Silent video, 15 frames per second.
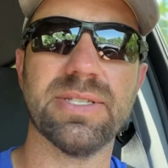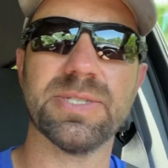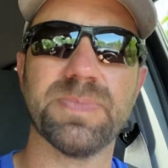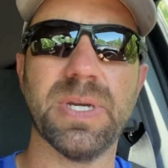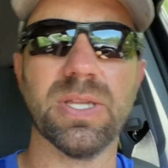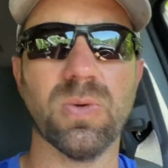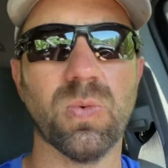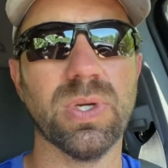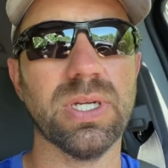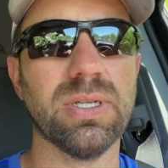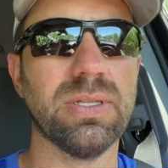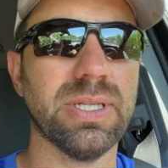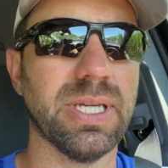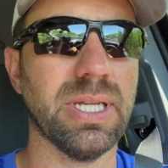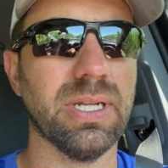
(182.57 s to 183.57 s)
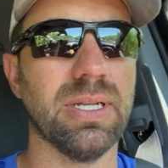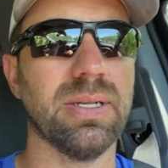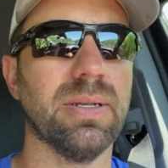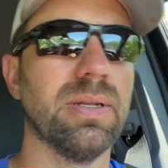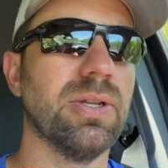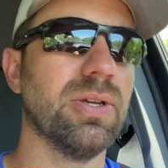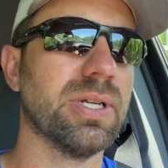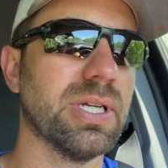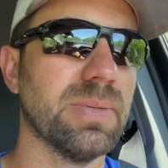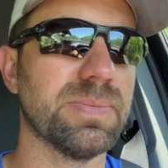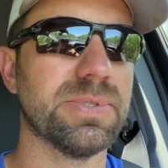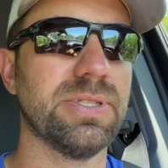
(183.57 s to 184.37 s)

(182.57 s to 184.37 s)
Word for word: this by the well and hook up